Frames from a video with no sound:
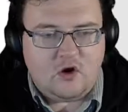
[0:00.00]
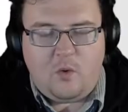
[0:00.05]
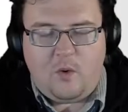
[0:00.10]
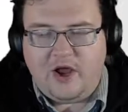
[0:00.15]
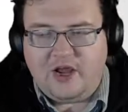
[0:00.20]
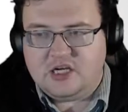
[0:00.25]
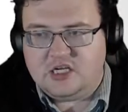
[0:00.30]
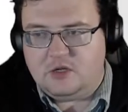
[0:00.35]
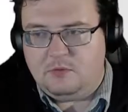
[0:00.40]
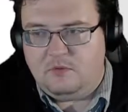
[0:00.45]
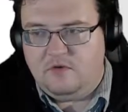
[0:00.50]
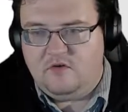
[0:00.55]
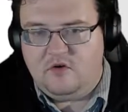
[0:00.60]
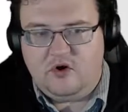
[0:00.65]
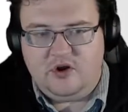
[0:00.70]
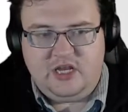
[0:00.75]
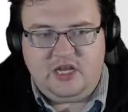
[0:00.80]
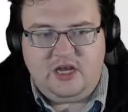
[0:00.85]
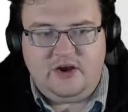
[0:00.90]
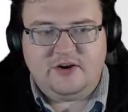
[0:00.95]
equation that we've
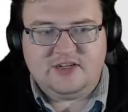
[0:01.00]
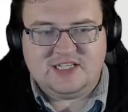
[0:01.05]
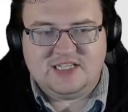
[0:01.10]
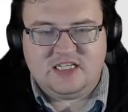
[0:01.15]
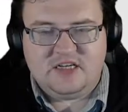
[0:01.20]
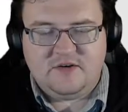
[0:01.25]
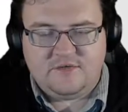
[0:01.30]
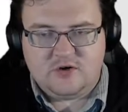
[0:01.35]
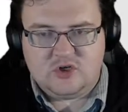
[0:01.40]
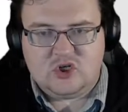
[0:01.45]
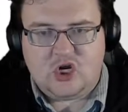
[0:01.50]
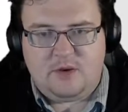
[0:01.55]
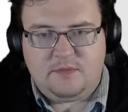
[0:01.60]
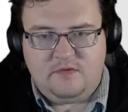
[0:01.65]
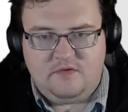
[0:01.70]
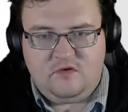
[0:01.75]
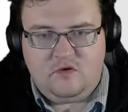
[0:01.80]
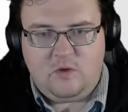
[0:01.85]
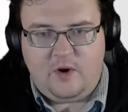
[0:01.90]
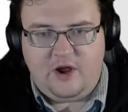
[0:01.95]
got here is a different type
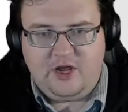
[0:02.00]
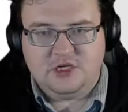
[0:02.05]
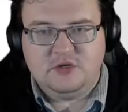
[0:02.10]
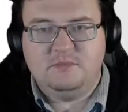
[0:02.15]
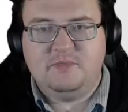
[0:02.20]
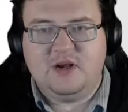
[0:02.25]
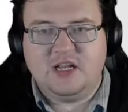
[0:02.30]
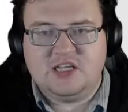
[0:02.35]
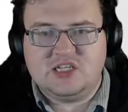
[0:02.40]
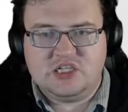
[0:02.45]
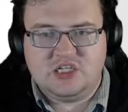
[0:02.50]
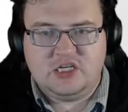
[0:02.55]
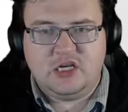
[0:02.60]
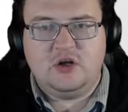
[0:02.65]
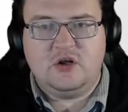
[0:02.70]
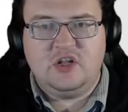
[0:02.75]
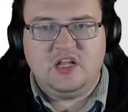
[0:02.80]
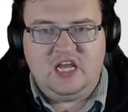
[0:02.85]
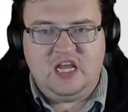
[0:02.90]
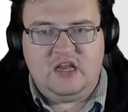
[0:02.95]
of equation, but it
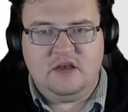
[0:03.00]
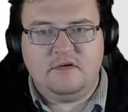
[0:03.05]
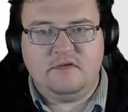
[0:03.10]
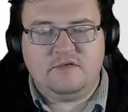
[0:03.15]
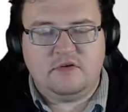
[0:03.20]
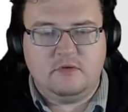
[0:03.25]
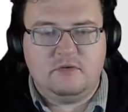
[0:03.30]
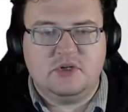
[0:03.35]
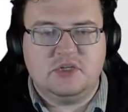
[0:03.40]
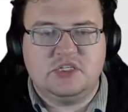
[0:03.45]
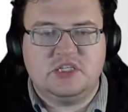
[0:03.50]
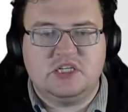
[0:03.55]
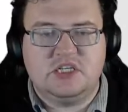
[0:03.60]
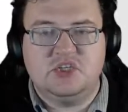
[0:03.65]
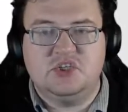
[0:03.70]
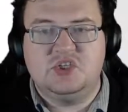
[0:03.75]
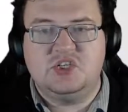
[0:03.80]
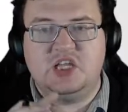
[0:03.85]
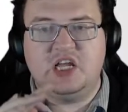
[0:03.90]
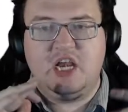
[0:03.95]
still
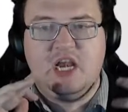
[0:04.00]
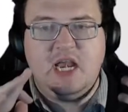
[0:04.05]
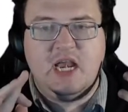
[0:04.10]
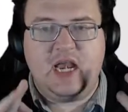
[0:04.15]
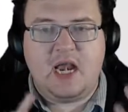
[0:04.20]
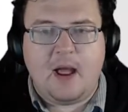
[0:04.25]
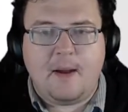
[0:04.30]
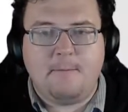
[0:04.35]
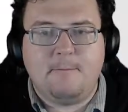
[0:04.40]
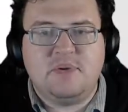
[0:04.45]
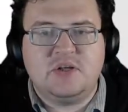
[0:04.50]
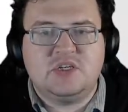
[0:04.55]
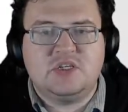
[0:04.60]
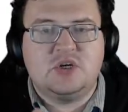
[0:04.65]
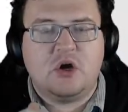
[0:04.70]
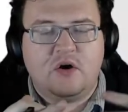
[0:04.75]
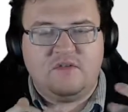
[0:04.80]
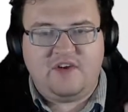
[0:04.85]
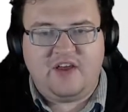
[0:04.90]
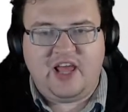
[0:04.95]
influences the numbers
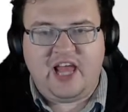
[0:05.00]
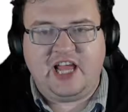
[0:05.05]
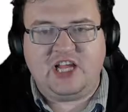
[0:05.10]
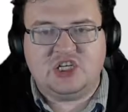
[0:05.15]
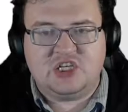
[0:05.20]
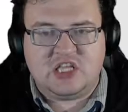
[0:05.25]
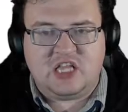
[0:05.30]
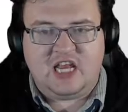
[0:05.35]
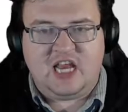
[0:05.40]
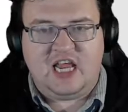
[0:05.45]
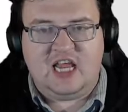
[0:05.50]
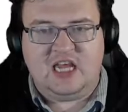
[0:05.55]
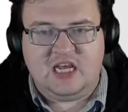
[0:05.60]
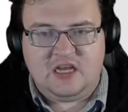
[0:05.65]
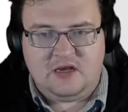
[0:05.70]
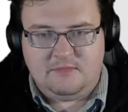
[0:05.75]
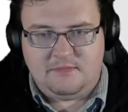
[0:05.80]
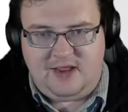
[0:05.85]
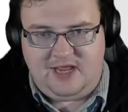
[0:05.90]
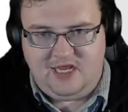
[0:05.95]
of each that he
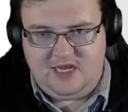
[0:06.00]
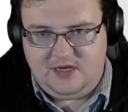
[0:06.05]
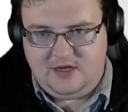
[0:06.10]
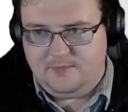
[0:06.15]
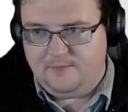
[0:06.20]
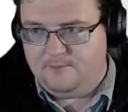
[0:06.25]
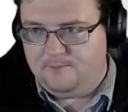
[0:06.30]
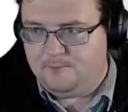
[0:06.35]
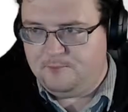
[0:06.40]
can make.